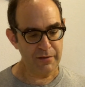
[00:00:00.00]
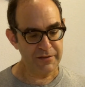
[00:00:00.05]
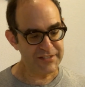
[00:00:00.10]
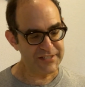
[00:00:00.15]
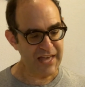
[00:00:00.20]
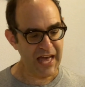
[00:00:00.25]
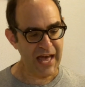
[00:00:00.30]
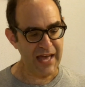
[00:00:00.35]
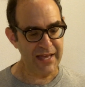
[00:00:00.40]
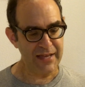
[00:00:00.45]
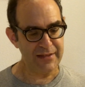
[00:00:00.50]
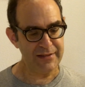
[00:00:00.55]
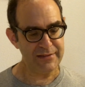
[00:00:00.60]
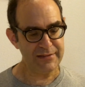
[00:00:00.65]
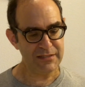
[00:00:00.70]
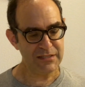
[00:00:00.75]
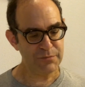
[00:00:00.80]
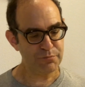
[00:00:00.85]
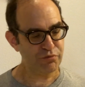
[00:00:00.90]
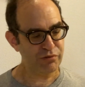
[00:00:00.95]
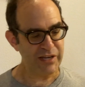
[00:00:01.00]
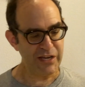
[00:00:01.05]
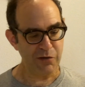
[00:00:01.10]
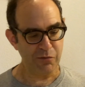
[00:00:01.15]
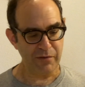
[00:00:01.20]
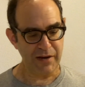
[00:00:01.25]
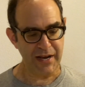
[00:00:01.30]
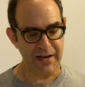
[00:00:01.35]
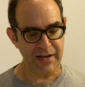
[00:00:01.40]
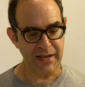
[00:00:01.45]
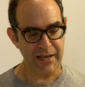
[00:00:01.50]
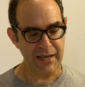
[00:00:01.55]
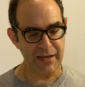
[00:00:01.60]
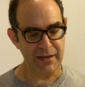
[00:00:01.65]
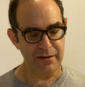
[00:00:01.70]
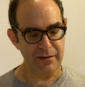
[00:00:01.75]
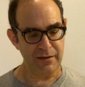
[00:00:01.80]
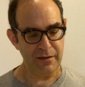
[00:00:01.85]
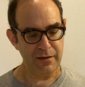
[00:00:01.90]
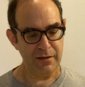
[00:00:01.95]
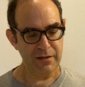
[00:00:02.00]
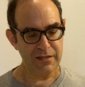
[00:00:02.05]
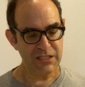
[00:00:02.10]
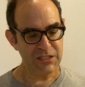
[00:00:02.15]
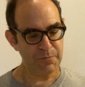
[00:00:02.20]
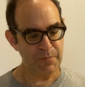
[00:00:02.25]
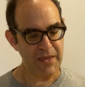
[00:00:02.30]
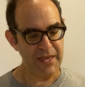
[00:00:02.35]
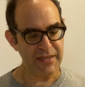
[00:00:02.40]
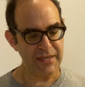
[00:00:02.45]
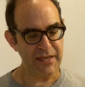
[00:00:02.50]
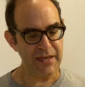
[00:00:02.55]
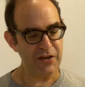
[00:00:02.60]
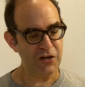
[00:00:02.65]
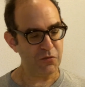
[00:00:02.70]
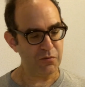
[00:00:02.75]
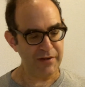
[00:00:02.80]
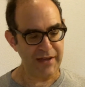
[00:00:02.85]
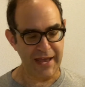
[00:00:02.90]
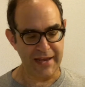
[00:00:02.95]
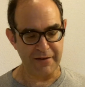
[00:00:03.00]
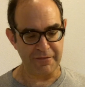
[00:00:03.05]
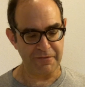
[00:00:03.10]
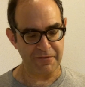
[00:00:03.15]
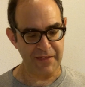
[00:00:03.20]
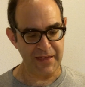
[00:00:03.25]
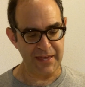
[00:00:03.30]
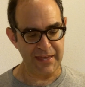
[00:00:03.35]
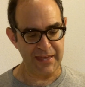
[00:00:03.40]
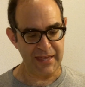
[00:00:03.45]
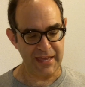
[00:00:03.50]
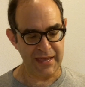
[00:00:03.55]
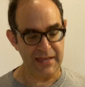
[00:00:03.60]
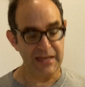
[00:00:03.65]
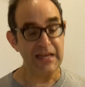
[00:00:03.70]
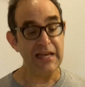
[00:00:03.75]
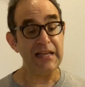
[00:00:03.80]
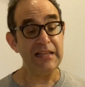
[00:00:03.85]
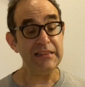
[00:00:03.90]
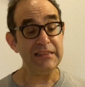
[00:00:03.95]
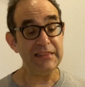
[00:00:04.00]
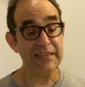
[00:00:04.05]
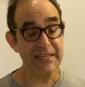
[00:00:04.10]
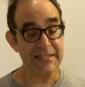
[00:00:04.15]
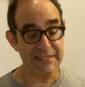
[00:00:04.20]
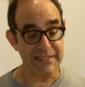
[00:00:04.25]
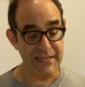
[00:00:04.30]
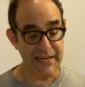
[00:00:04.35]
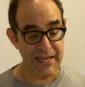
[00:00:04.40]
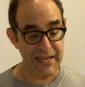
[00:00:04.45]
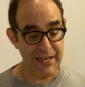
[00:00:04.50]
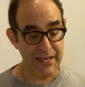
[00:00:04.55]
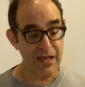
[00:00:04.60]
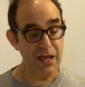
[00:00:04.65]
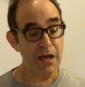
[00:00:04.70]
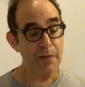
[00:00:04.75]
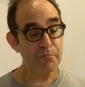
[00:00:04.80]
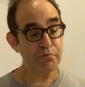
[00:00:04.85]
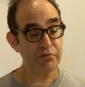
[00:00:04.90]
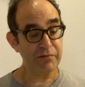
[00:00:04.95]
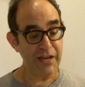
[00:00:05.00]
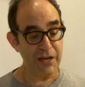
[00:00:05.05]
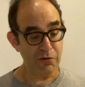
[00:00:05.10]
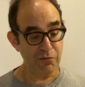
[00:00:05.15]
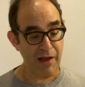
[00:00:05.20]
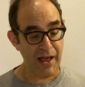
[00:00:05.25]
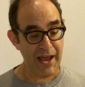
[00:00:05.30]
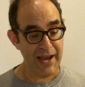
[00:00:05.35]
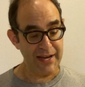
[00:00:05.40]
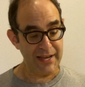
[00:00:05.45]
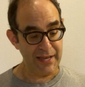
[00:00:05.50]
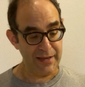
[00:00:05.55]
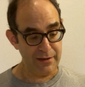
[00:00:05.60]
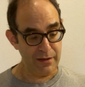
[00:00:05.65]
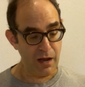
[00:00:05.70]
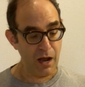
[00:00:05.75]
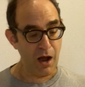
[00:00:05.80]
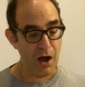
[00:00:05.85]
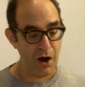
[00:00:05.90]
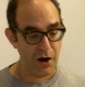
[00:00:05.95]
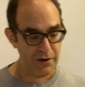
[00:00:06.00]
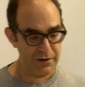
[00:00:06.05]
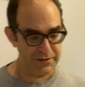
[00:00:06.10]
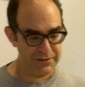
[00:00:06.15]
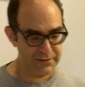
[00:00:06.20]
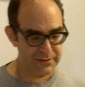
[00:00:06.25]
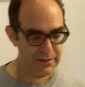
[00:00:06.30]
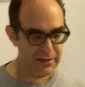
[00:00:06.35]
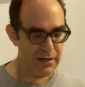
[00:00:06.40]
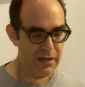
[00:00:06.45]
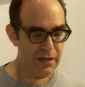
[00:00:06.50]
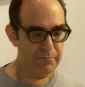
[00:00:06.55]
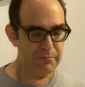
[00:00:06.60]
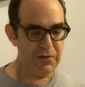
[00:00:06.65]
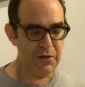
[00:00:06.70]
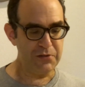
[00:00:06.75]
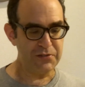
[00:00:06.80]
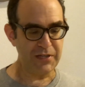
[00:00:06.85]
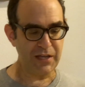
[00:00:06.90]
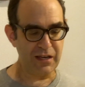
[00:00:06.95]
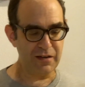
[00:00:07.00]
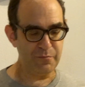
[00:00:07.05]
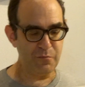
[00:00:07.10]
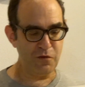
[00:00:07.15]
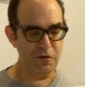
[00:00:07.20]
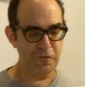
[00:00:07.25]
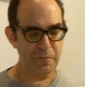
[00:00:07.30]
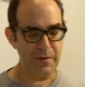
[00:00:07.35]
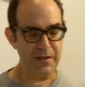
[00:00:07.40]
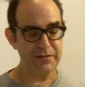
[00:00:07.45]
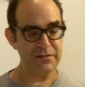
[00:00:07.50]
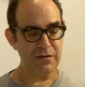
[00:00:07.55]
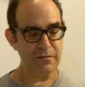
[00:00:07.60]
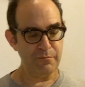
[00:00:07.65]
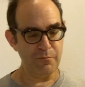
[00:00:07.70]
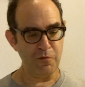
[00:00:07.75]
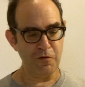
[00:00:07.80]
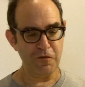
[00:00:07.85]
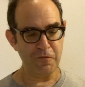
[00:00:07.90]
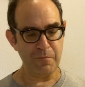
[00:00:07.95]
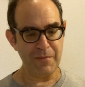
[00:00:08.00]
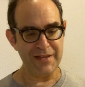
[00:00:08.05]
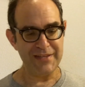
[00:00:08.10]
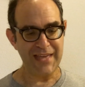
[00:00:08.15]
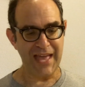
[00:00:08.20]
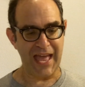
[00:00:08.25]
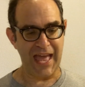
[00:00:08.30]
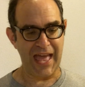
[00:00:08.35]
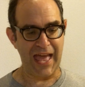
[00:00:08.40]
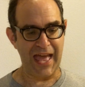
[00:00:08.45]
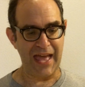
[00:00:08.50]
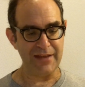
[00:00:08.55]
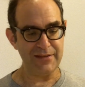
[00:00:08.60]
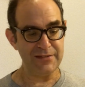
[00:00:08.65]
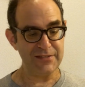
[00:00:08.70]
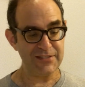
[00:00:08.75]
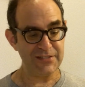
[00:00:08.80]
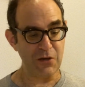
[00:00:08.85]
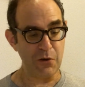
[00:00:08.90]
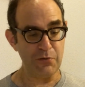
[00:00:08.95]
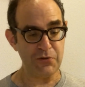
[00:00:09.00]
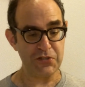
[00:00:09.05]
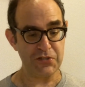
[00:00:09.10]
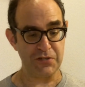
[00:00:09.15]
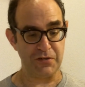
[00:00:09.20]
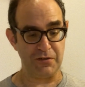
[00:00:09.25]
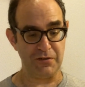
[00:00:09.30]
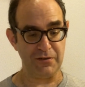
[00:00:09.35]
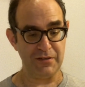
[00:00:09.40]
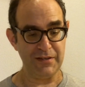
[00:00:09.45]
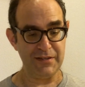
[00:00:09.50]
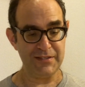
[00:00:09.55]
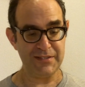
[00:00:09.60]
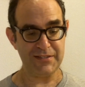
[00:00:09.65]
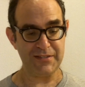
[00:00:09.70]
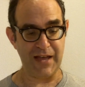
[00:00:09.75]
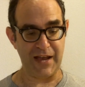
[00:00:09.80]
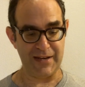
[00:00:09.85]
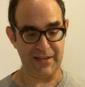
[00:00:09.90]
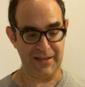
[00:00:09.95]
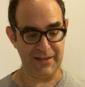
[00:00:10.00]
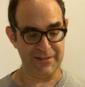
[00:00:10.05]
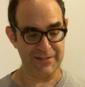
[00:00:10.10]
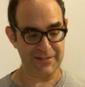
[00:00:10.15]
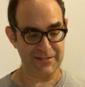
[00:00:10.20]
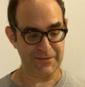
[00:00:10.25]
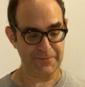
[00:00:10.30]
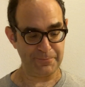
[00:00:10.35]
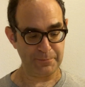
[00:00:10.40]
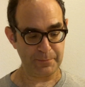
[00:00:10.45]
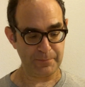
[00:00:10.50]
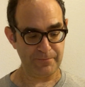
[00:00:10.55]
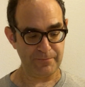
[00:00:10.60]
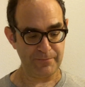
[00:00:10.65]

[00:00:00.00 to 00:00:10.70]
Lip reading: Science, pre-reading, speaking, creative thinking, listening, pre-writing, art, music and movement, and social studies.